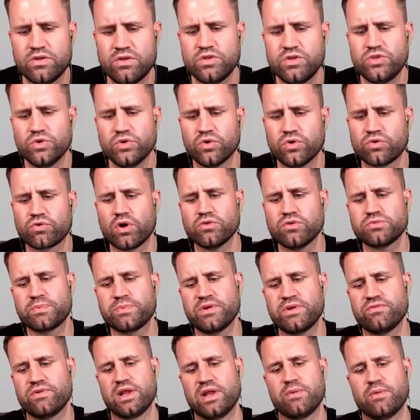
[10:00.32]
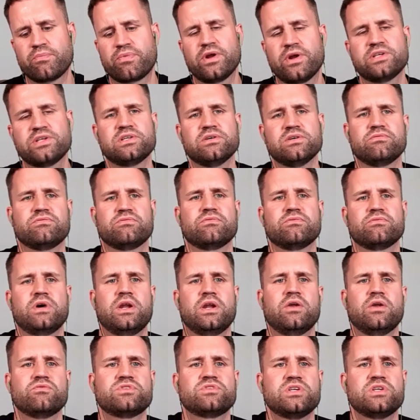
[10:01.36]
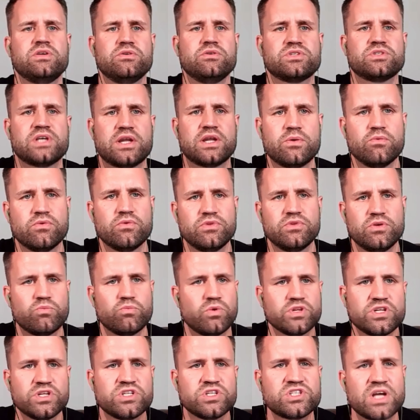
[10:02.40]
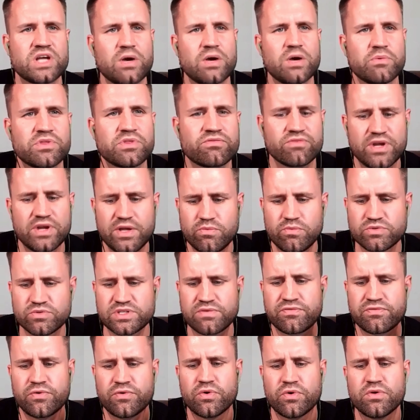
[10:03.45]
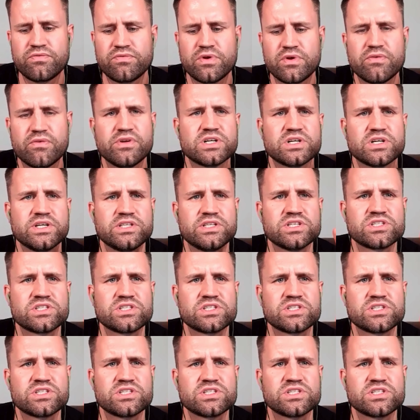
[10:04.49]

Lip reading: Your growth's been really impressive, and obviously you said it. You started with 3. Was there 4 of you originally to